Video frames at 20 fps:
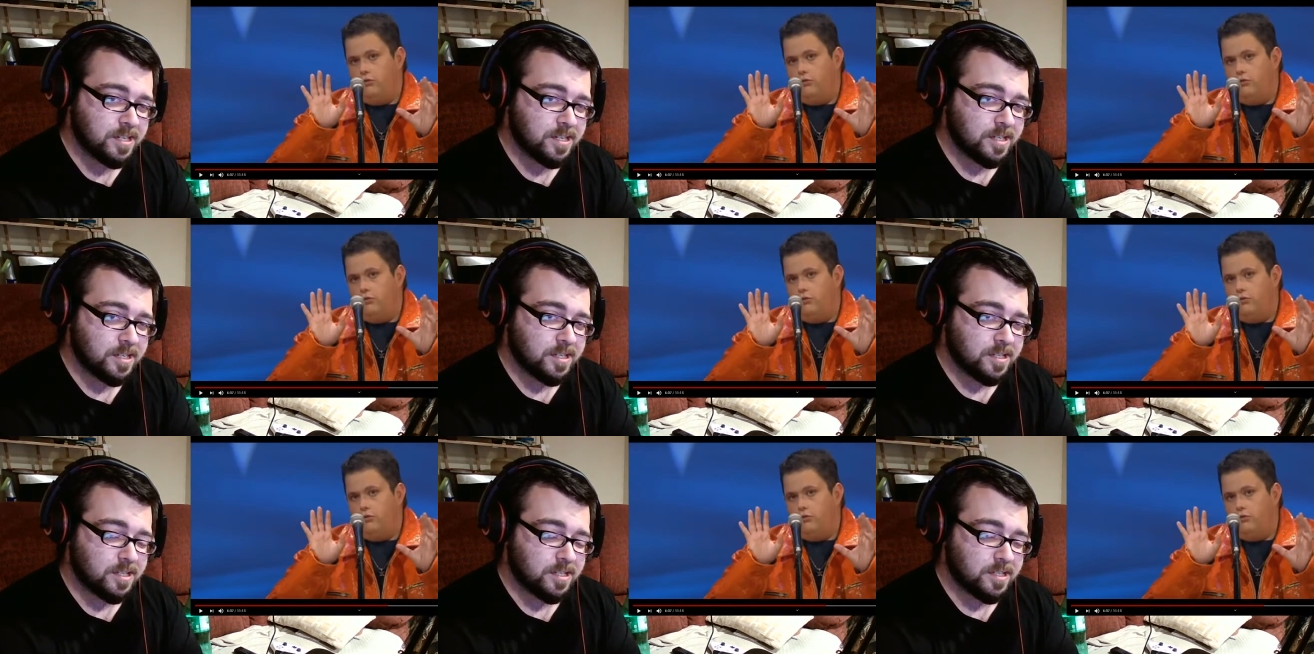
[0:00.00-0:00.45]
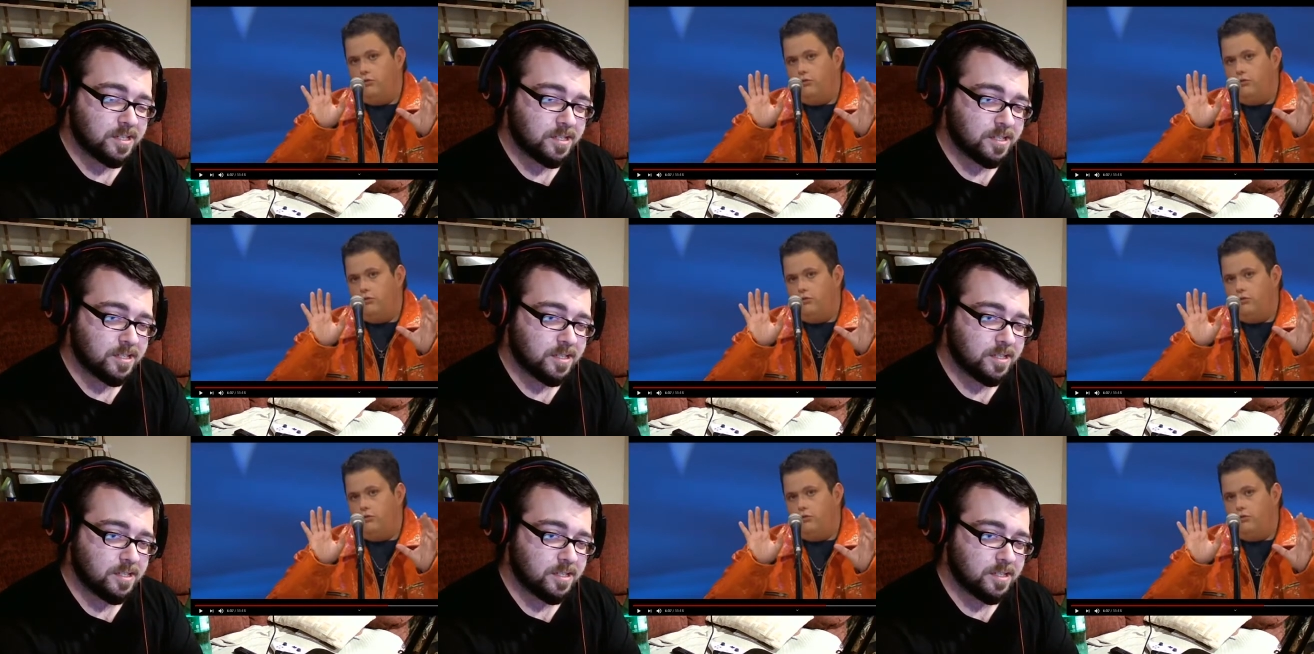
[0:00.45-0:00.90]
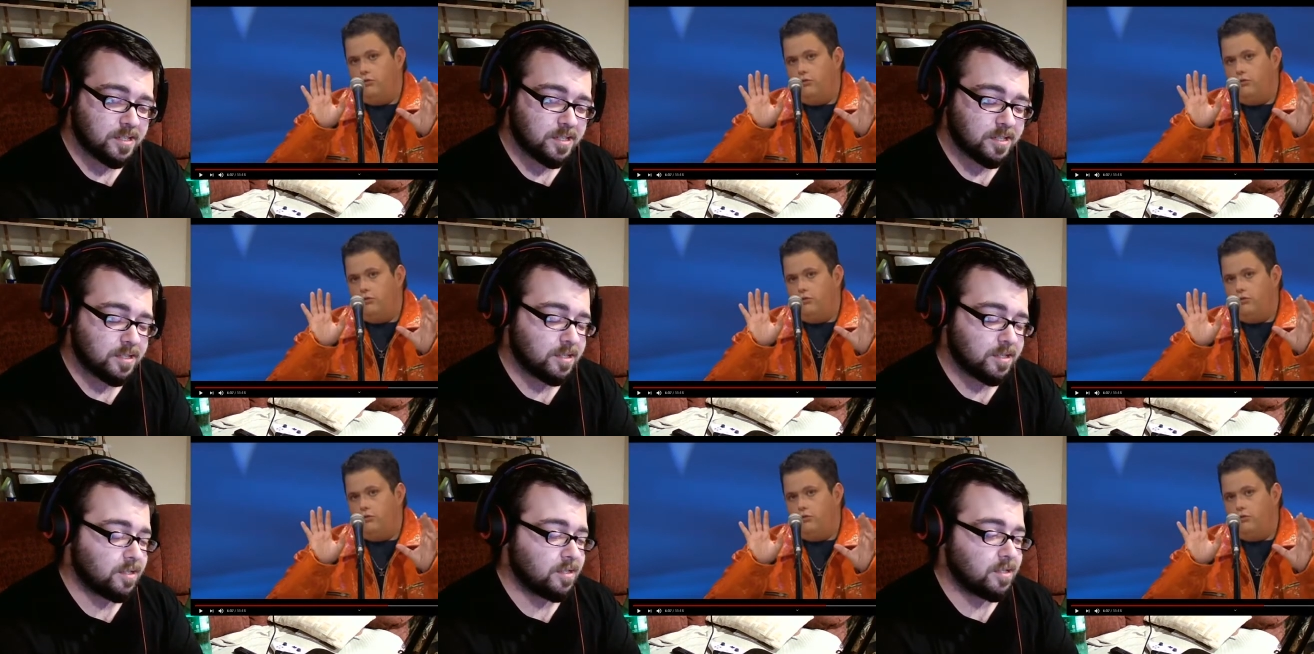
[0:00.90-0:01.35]

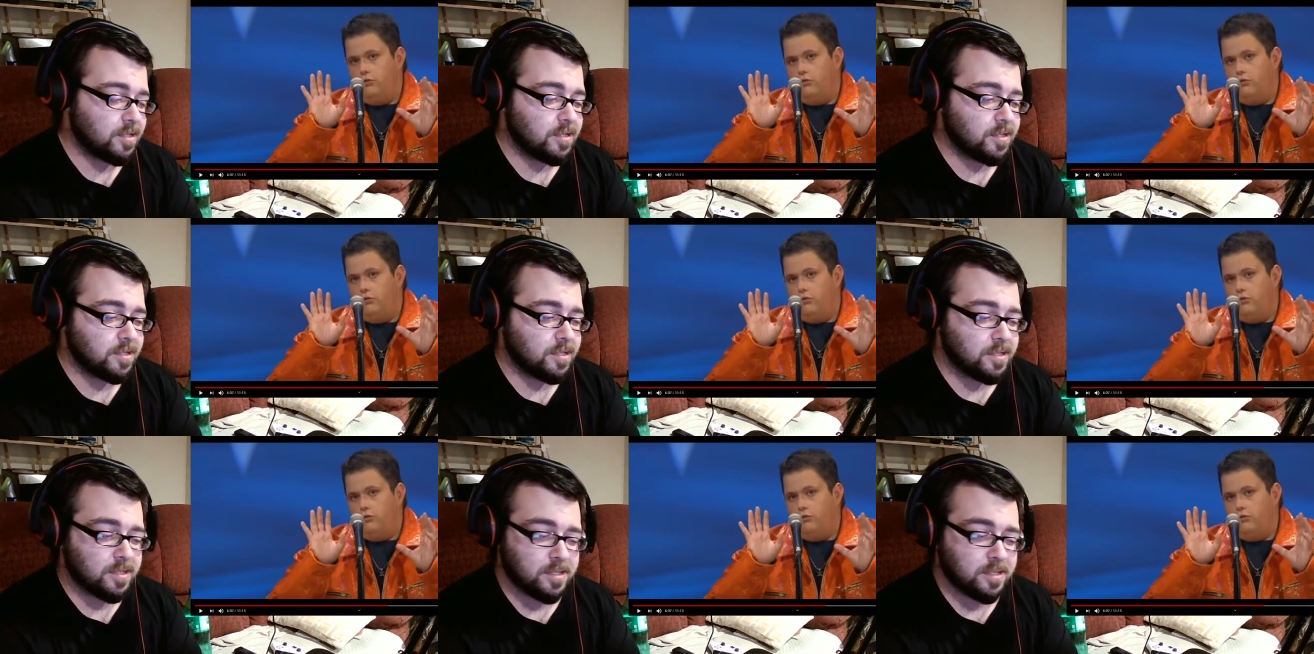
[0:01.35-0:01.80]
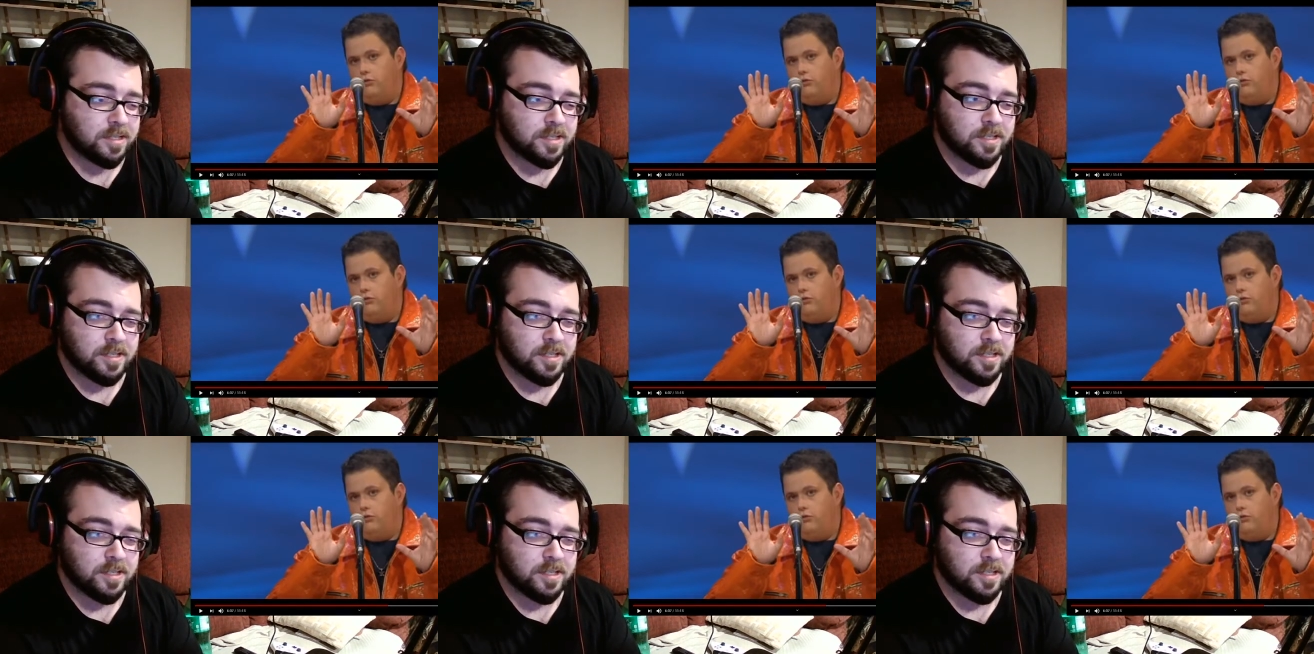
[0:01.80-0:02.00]
[no speech]